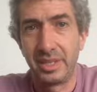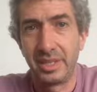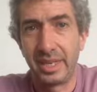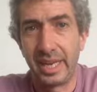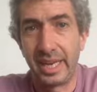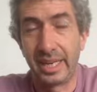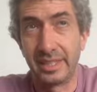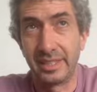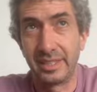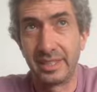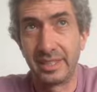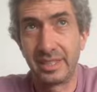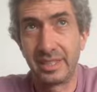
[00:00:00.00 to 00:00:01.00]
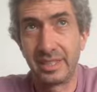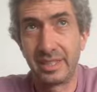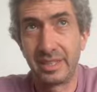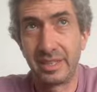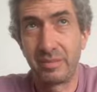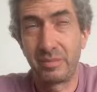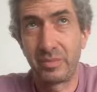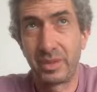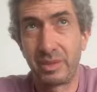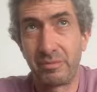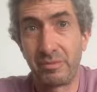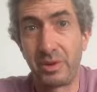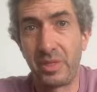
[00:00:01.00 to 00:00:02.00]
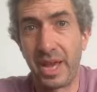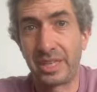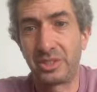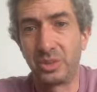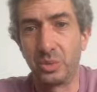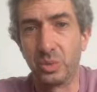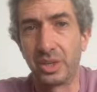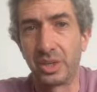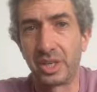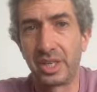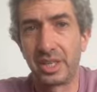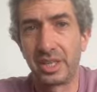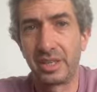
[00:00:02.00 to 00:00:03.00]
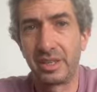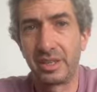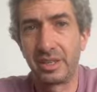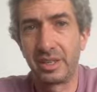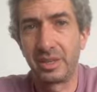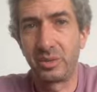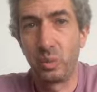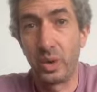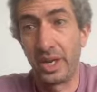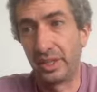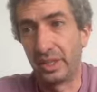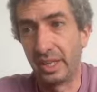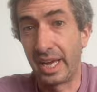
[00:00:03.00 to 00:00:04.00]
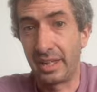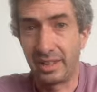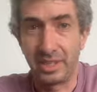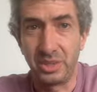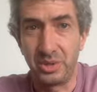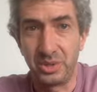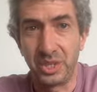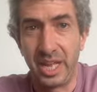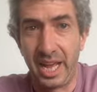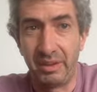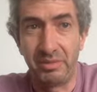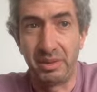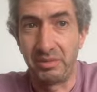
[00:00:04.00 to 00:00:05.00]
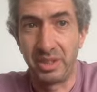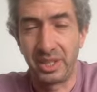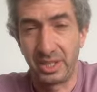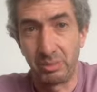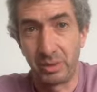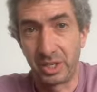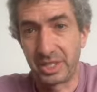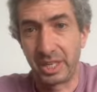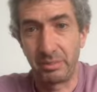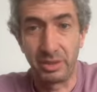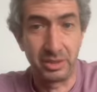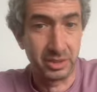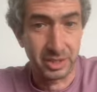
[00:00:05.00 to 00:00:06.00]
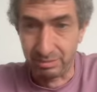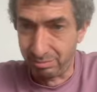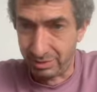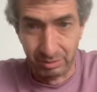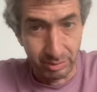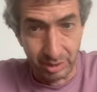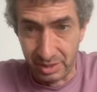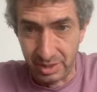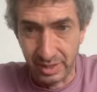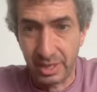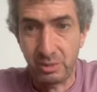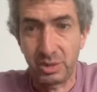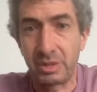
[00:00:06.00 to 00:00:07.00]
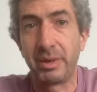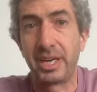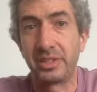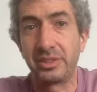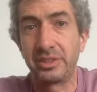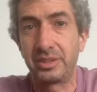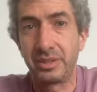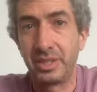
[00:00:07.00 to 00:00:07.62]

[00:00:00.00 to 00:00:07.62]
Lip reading: And for that to work well, I think you should have everything in Markdown mode, because large language models